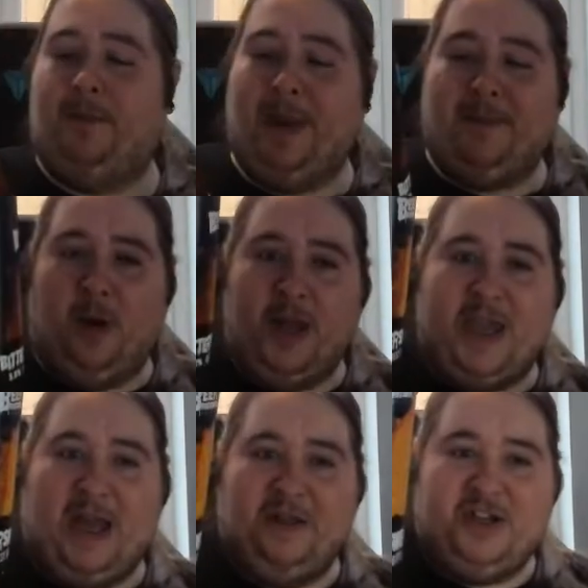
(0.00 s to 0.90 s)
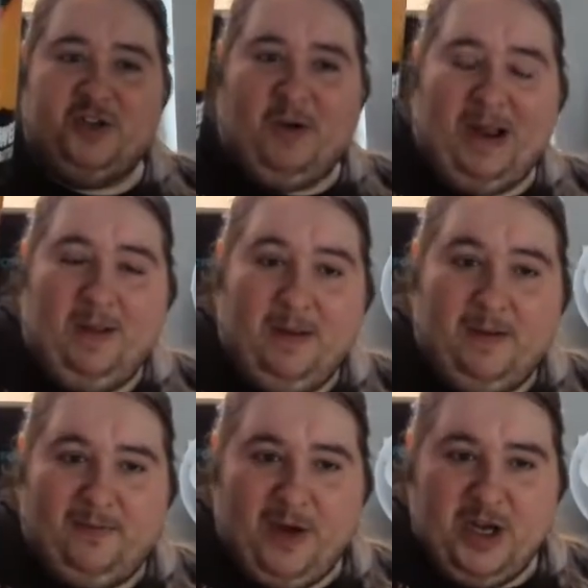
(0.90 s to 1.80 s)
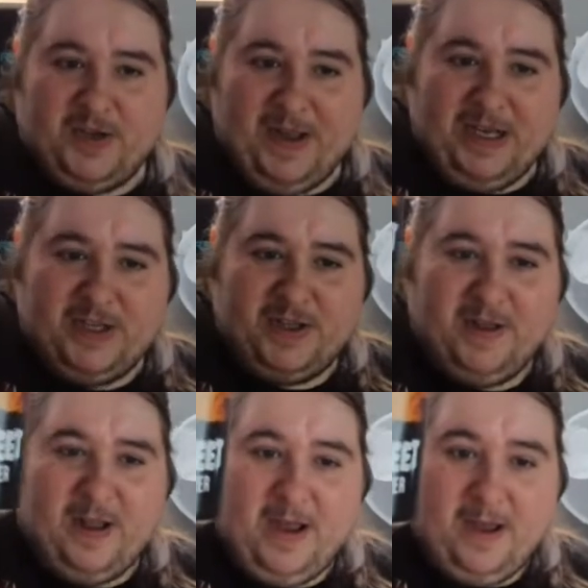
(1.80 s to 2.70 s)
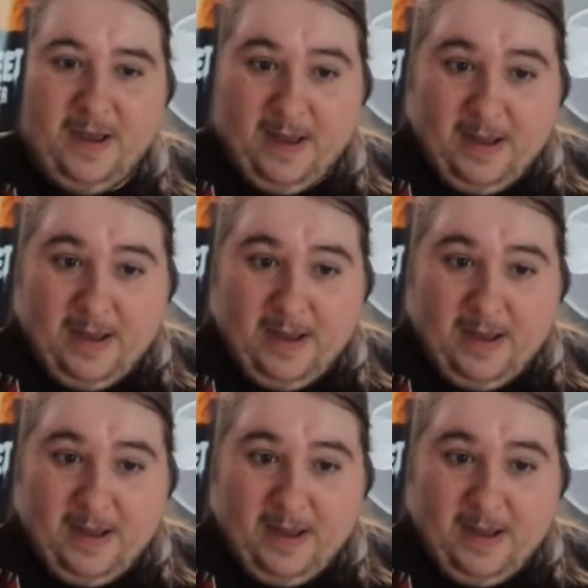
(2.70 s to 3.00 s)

Big boy cans as well. First things, the